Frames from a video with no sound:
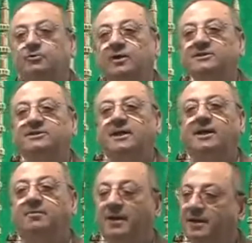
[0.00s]
What is al
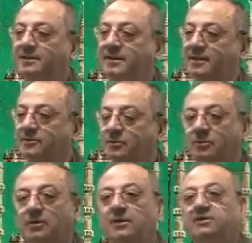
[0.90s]
baladiyatu?
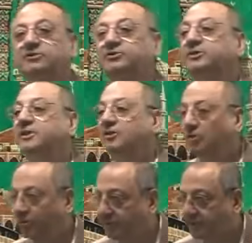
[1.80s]
City
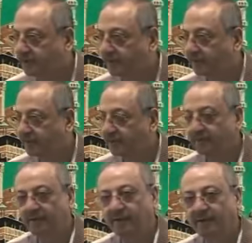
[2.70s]
authority.
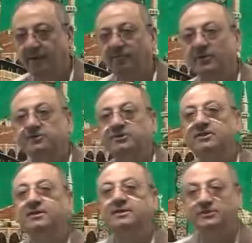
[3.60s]
What is it?